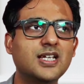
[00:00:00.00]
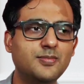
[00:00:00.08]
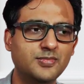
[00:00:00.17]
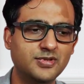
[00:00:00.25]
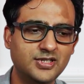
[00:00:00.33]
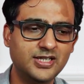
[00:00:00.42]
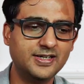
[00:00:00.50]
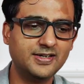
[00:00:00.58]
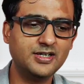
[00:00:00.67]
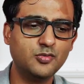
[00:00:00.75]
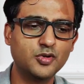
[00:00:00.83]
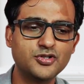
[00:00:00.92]
time that I
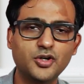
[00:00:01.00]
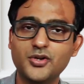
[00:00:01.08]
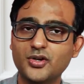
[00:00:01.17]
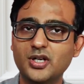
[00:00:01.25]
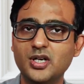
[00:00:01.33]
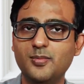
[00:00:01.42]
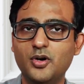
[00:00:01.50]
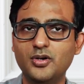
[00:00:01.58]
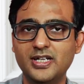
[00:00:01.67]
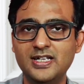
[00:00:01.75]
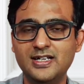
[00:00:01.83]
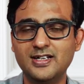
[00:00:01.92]
read was not talking
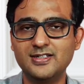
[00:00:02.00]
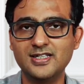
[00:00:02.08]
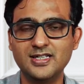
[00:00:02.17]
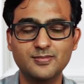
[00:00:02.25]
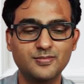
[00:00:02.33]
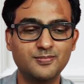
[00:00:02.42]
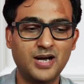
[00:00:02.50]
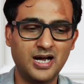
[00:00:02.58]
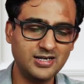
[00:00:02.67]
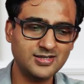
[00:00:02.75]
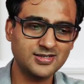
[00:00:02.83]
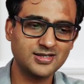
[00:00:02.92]
about increasing
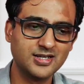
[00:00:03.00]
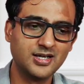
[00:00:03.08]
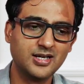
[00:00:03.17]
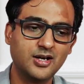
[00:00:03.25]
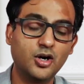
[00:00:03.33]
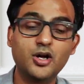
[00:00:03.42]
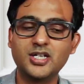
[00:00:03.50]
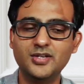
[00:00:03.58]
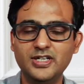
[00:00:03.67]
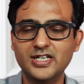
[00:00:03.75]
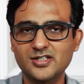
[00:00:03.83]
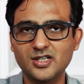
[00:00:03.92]
marks or
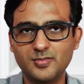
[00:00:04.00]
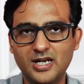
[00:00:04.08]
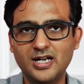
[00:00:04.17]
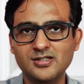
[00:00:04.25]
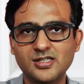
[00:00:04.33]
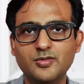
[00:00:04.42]
giving extra marks.